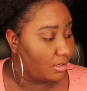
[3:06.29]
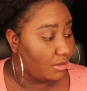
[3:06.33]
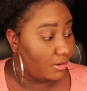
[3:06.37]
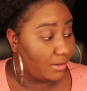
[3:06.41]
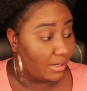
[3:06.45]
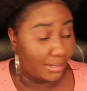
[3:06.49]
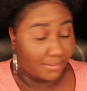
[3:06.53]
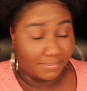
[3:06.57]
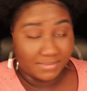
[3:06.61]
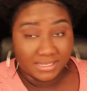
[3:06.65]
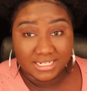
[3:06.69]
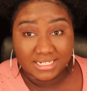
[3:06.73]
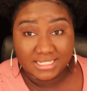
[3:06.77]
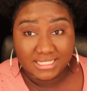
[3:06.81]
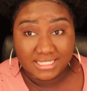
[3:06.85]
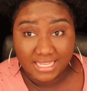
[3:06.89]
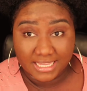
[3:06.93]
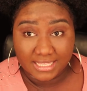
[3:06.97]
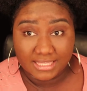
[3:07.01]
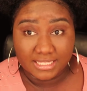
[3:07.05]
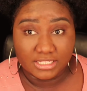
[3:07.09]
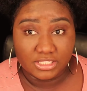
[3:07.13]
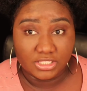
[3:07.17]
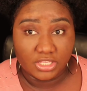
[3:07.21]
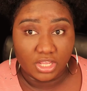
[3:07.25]
All right, I'm gonna
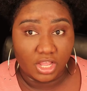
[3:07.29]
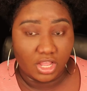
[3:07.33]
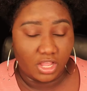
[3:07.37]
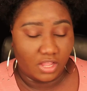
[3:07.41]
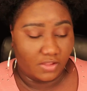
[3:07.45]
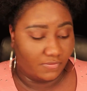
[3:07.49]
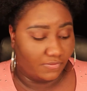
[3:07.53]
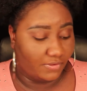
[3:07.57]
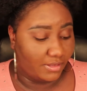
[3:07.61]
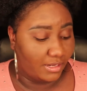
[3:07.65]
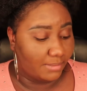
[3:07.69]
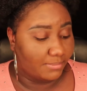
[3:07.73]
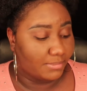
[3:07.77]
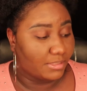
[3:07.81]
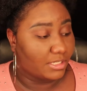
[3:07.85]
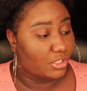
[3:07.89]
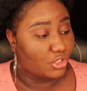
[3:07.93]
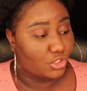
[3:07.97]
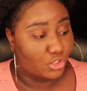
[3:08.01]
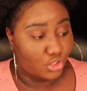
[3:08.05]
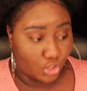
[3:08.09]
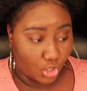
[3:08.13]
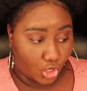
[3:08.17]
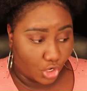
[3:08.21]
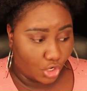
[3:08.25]
take this off, and I'm gonna
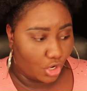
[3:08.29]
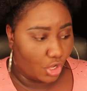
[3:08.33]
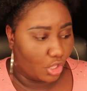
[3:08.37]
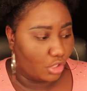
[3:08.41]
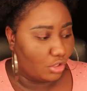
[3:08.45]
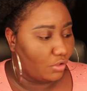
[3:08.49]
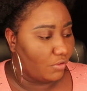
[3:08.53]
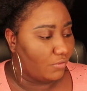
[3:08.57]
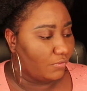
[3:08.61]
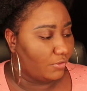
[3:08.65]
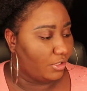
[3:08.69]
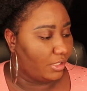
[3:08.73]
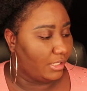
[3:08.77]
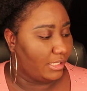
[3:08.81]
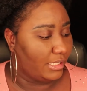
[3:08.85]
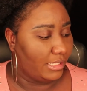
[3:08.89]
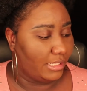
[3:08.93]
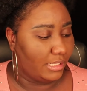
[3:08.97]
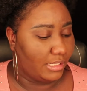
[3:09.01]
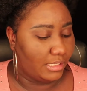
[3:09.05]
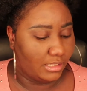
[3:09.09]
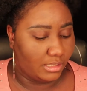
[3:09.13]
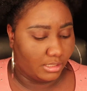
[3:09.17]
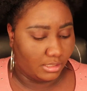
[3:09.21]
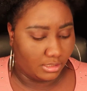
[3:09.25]
start all over
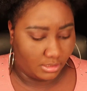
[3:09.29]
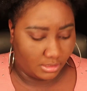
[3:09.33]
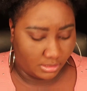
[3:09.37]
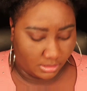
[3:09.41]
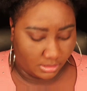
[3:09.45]
again.